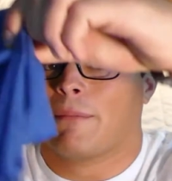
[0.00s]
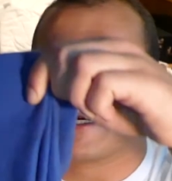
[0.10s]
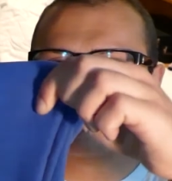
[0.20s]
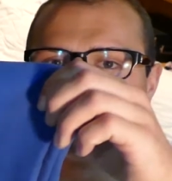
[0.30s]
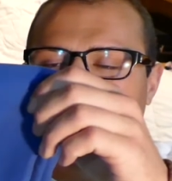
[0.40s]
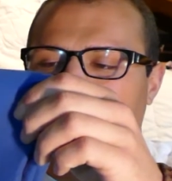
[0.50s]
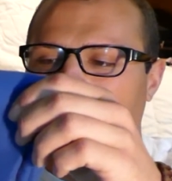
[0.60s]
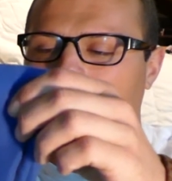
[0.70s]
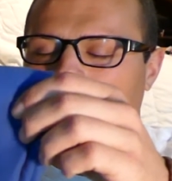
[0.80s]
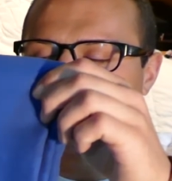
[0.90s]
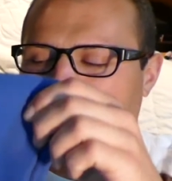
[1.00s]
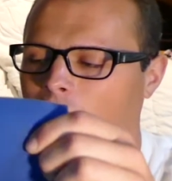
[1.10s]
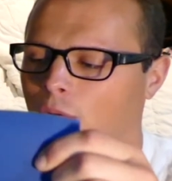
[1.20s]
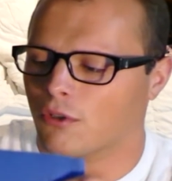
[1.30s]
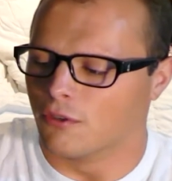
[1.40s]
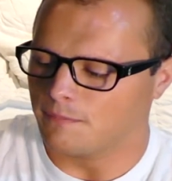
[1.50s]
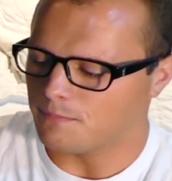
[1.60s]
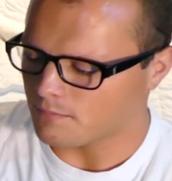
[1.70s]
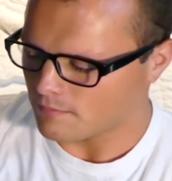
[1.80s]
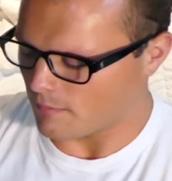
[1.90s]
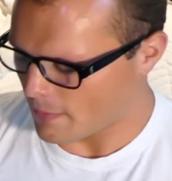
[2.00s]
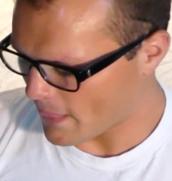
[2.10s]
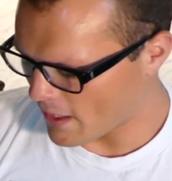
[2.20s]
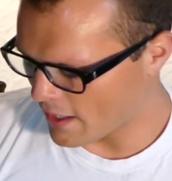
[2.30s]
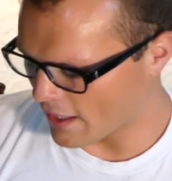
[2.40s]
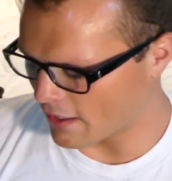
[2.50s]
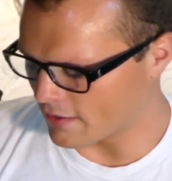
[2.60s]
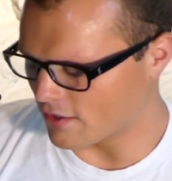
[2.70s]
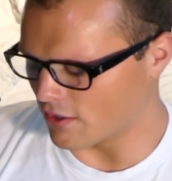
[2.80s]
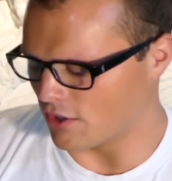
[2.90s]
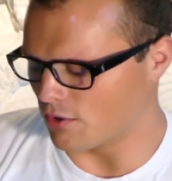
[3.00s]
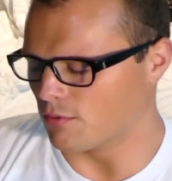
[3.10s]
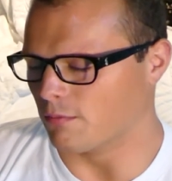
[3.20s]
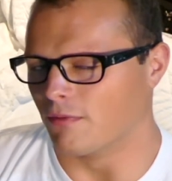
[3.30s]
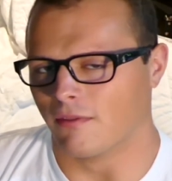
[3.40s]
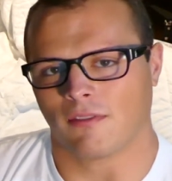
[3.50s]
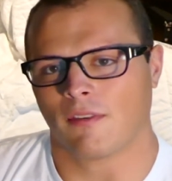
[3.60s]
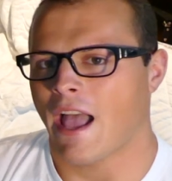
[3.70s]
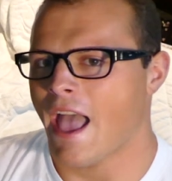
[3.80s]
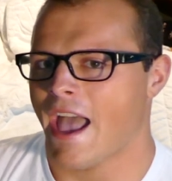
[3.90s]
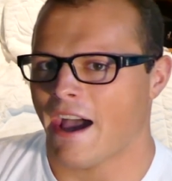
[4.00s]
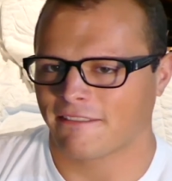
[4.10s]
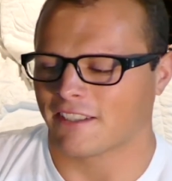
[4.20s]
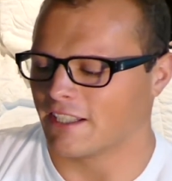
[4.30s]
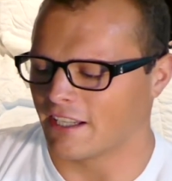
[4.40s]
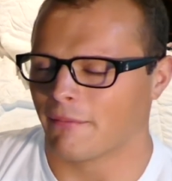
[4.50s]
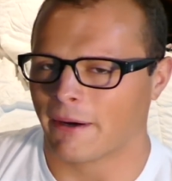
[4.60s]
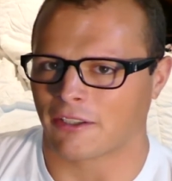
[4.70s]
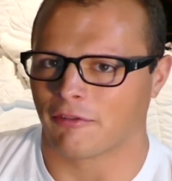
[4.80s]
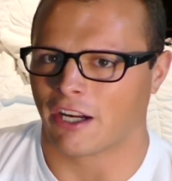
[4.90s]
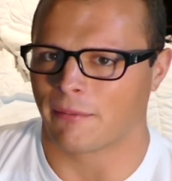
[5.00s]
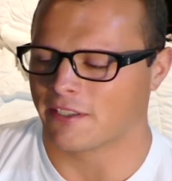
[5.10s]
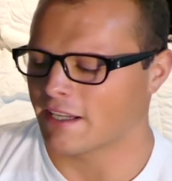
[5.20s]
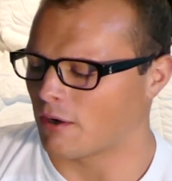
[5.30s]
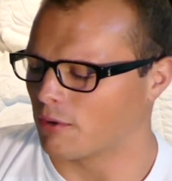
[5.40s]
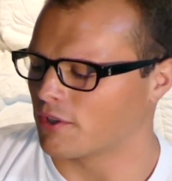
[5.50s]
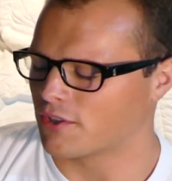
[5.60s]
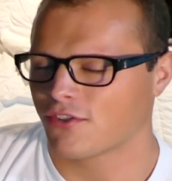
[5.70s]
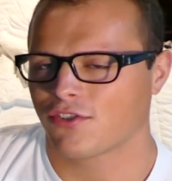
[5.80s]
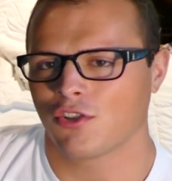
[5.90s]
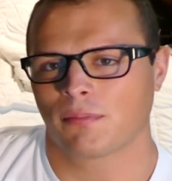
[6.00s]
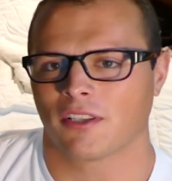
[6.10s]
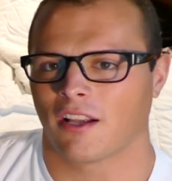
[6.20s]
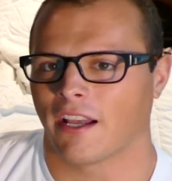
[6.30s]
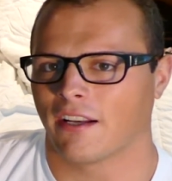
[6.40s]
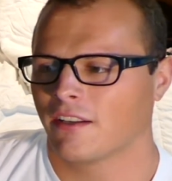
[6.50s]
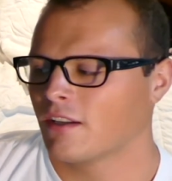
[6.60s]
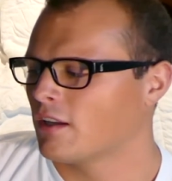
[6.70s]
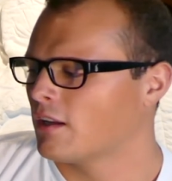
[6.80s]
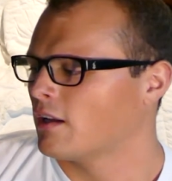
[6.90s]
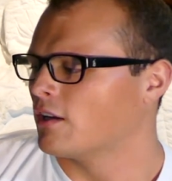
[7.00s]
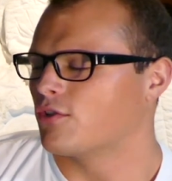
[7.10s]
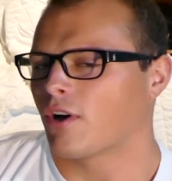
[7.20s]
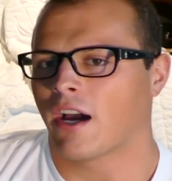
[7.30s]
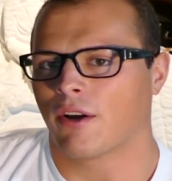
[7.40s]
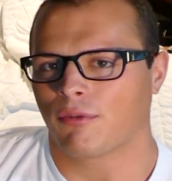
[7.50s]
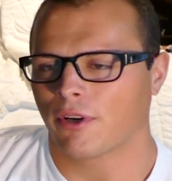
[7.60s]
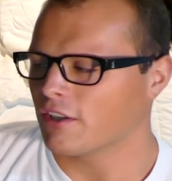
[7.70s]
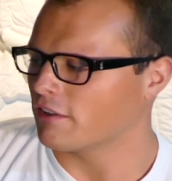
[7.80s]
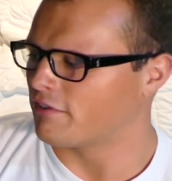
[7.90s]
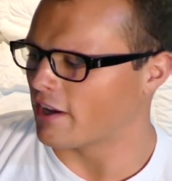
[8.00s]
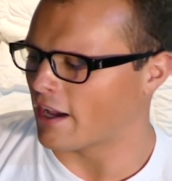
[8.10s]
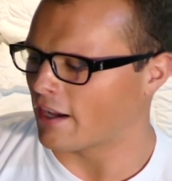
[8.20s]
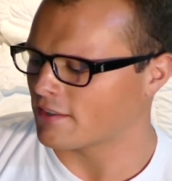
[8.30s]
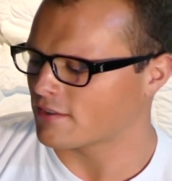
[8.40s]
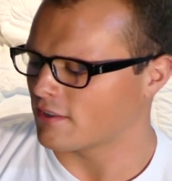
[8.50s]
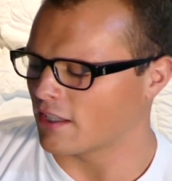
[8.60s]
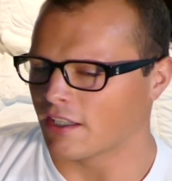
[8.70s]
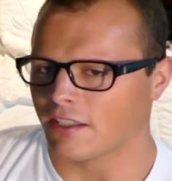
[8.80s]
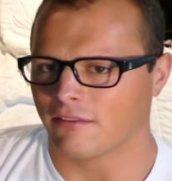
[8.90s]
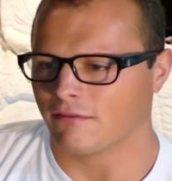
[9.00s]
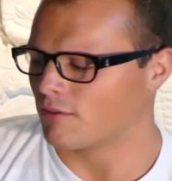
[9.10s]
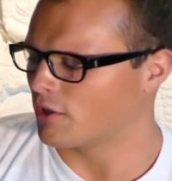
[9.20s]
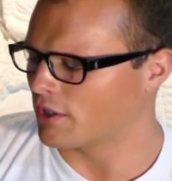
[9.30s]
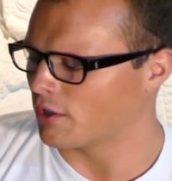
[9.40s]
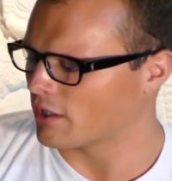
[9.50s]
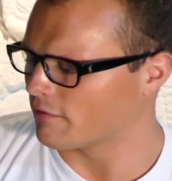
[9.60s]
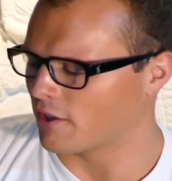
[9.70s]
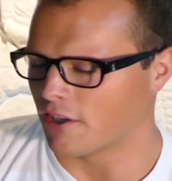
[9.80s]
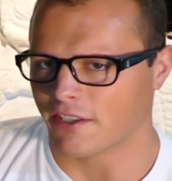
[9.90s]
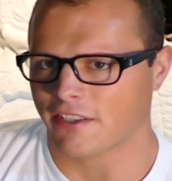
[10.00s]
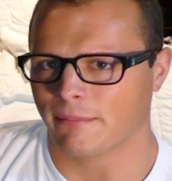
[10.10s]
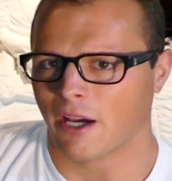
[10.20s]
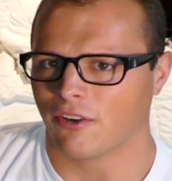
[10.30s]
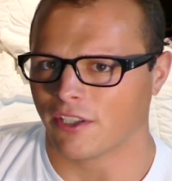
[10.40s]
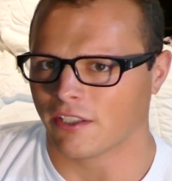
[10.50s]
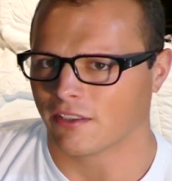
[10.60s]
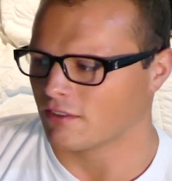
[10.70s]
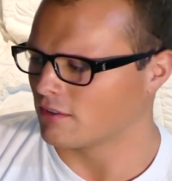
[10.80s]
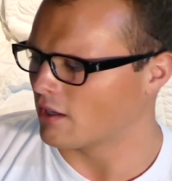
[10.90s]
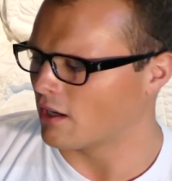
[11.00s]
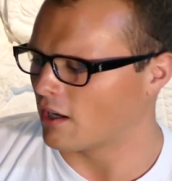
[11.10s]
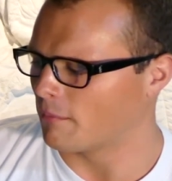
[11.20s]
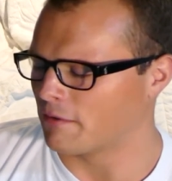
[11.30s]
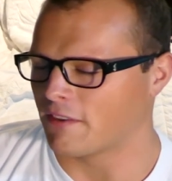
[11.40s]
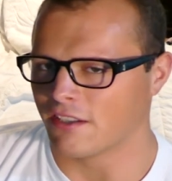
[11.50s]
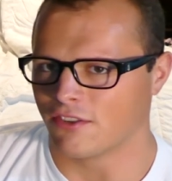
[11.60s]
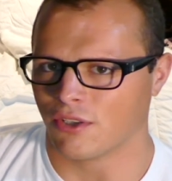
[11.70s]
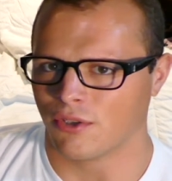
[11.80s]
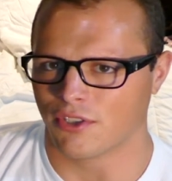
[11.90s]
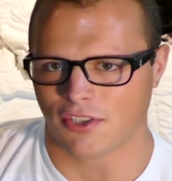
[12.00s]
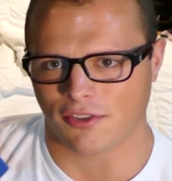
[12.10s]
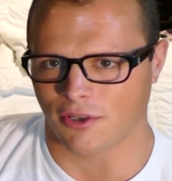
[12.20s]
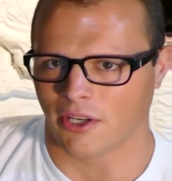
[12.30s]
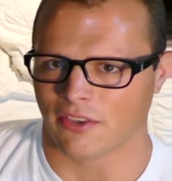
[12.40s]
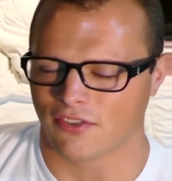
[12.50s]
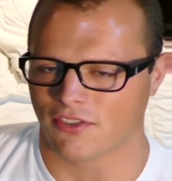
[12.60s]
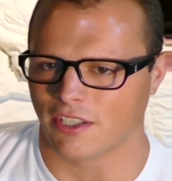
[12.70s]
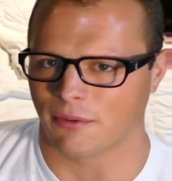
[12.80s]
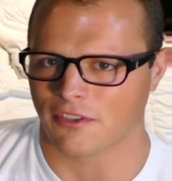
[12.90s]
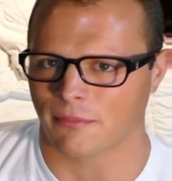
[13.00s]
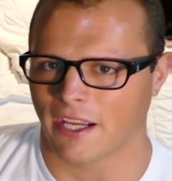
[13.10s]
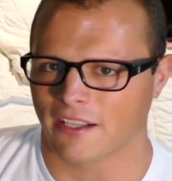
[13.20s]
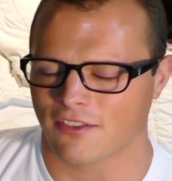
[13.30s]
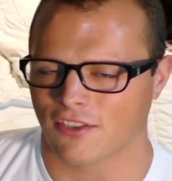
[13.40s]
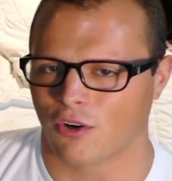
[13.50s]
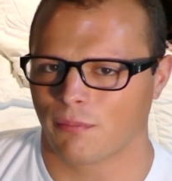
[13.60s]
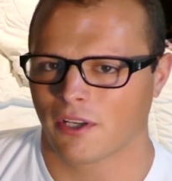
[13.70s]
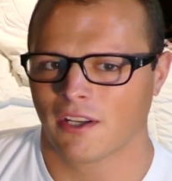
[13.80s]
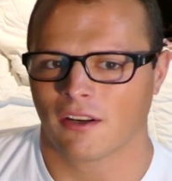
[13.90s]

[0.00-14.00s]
microfiber towel. And you have to get a microfiber towel. They're super light, dry really fast. They really don't get very smelly. If they do, you just throw it in the sink with some hand soap,